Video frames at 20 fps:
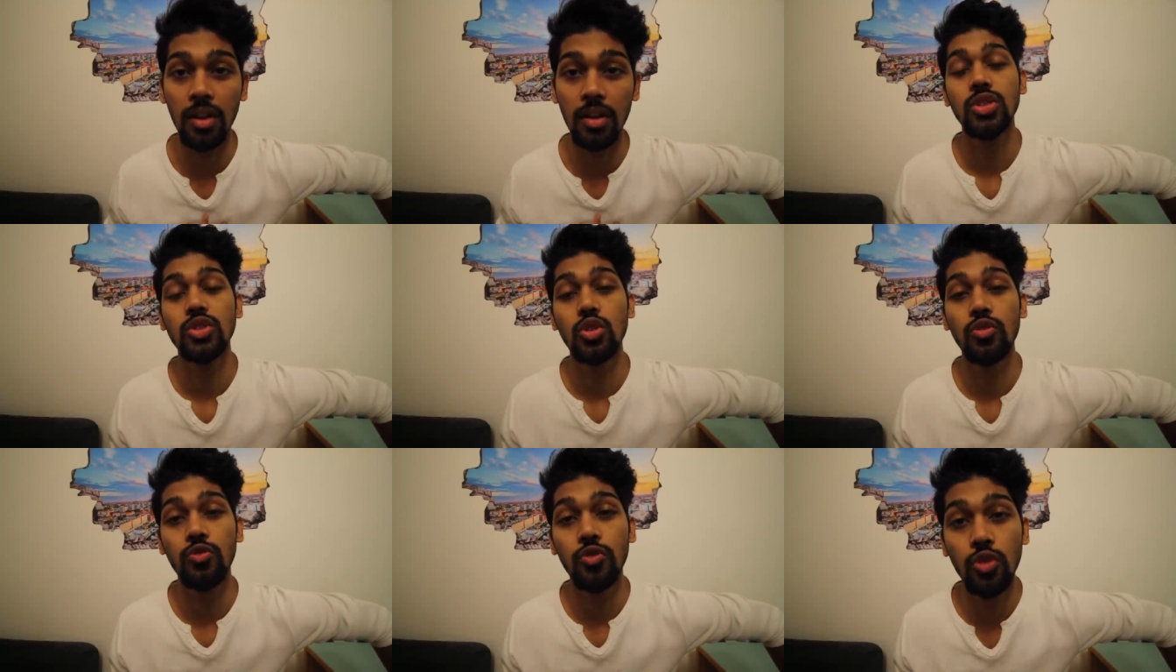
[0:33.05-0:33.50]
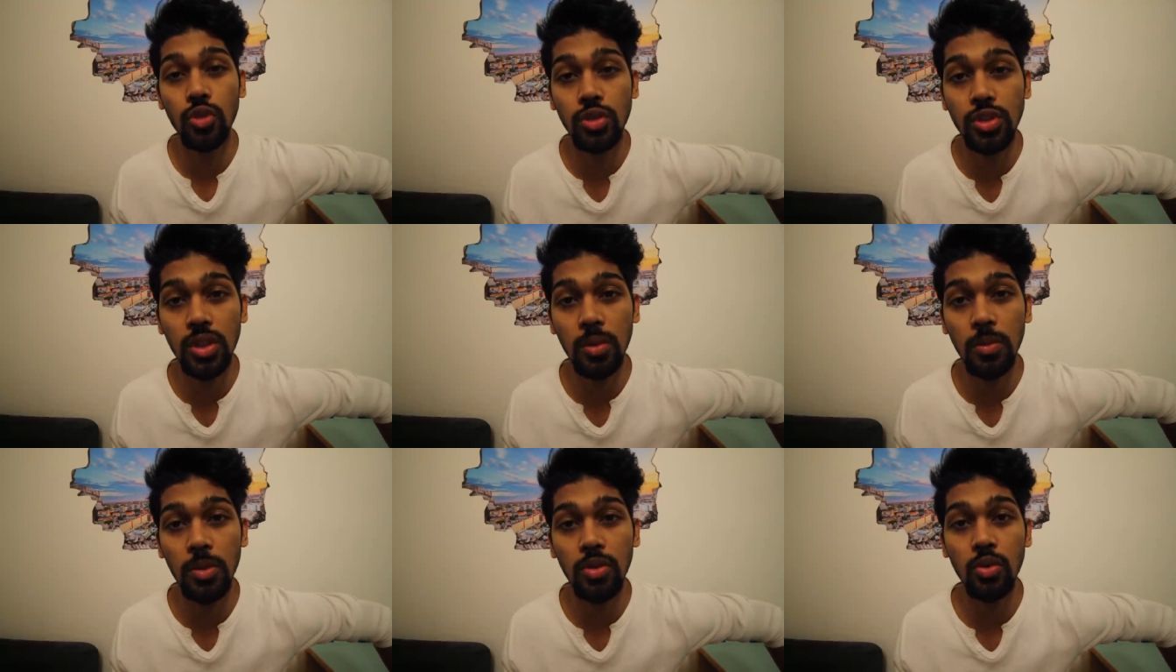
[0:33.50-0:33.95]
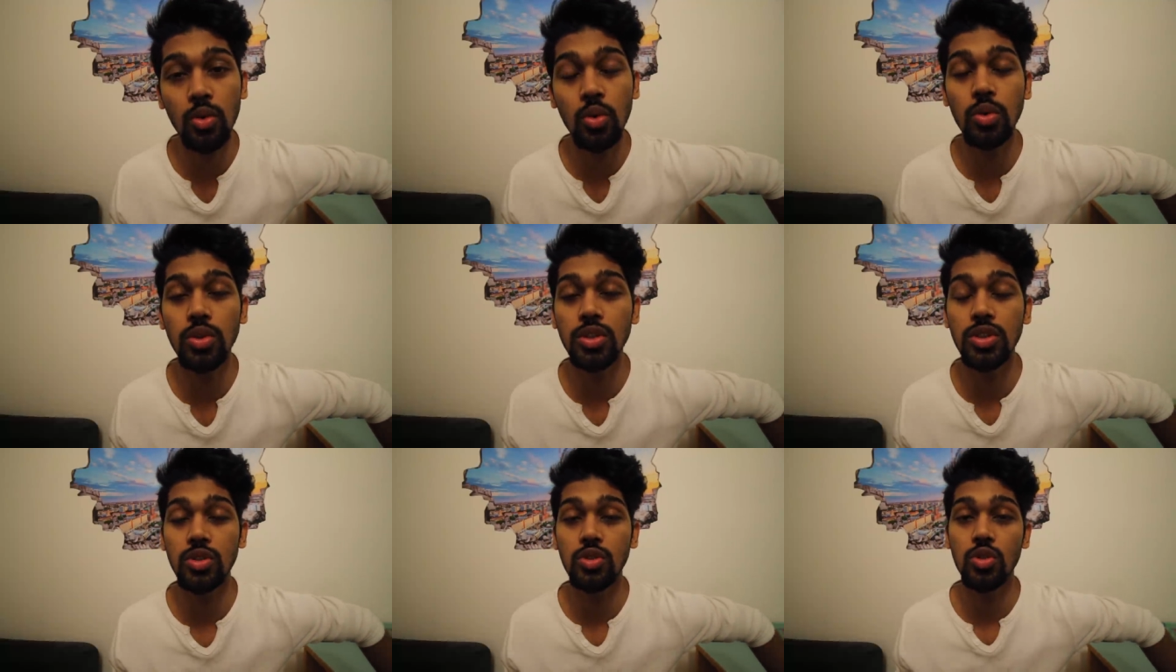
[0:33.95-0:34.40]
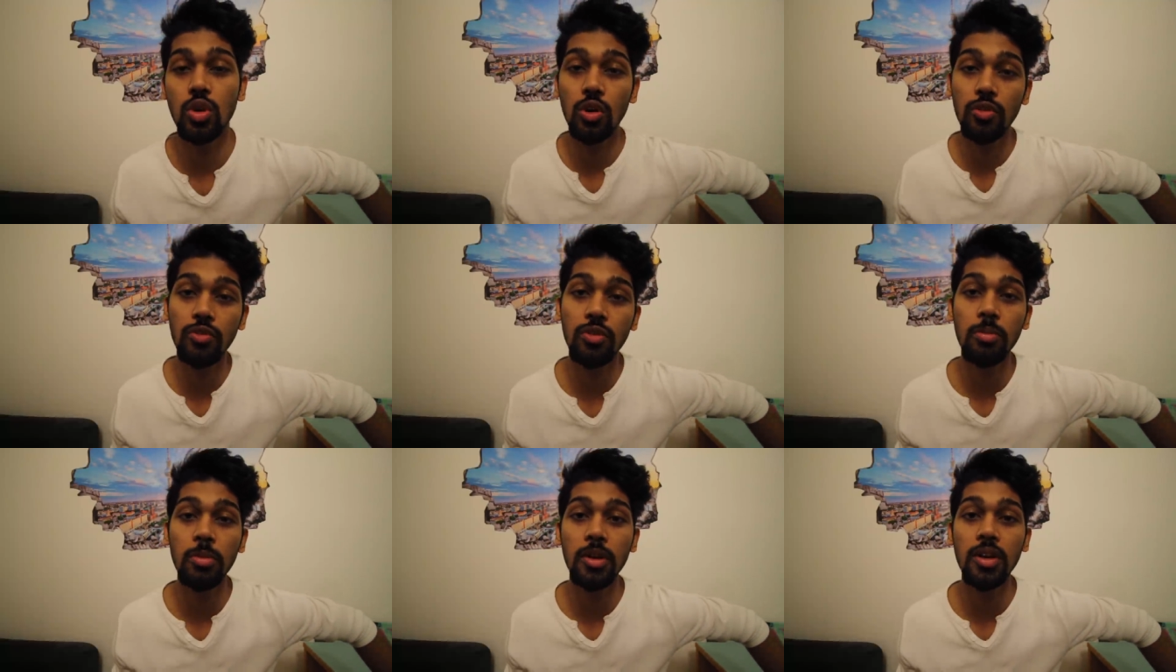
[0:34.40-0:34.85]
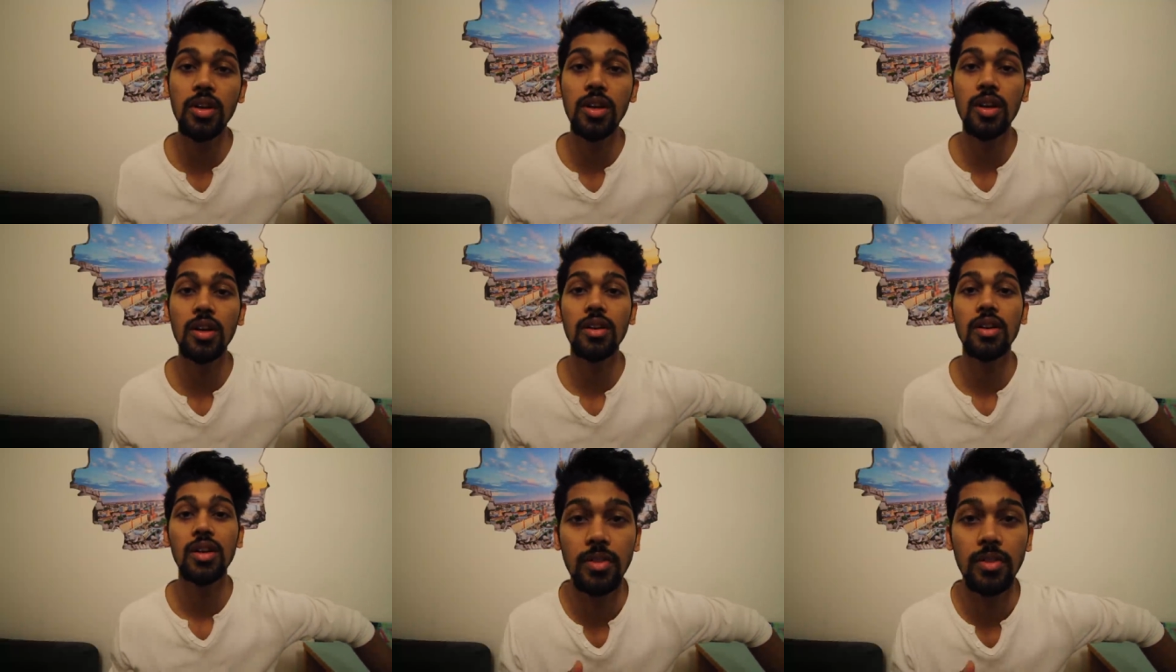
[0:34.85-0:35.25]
So if you're someone who is not from India,